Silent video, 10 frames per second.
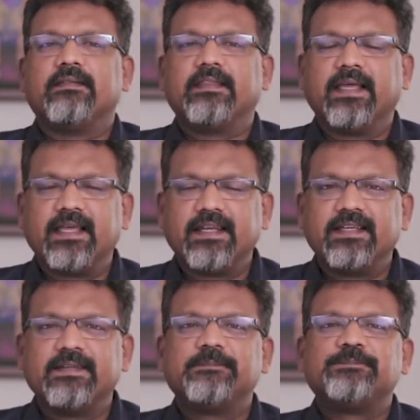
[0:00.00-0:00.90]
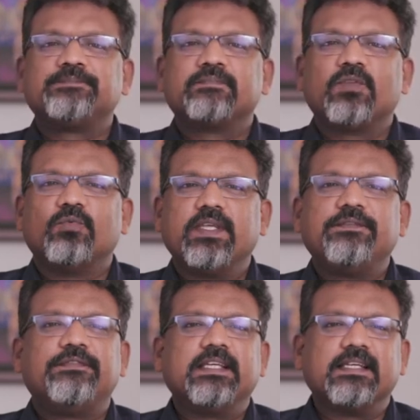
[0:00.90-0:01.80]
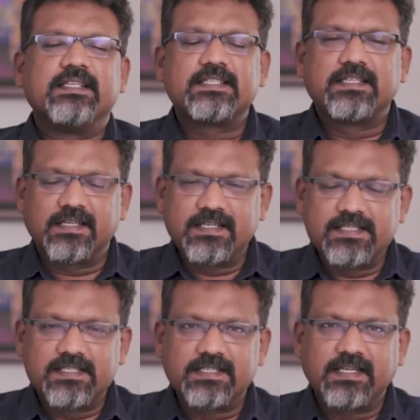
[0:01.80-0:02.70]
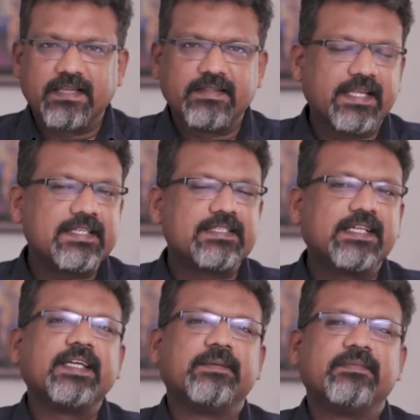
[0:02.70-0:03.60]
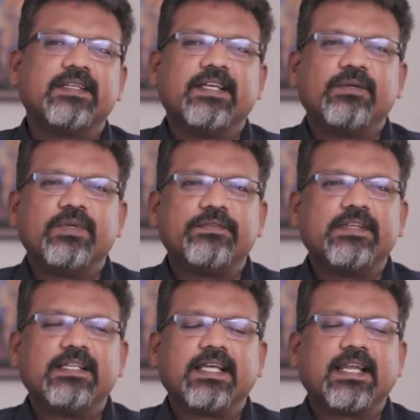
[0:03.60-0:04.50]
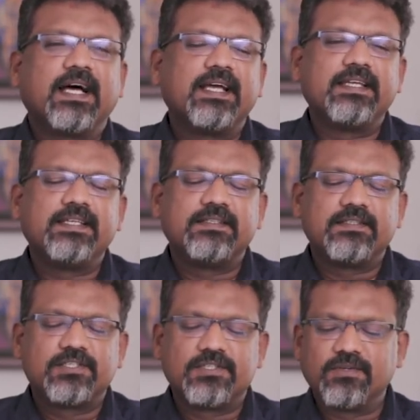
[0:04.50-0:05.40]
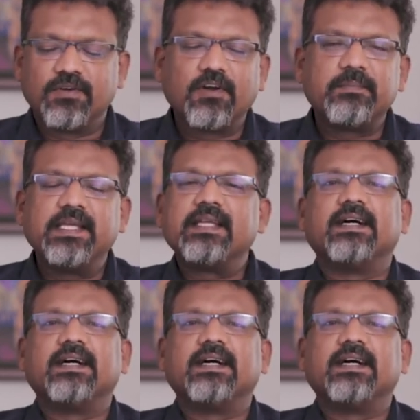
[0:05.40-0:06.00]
then we feel discouraged, and the next time we feel that I should not be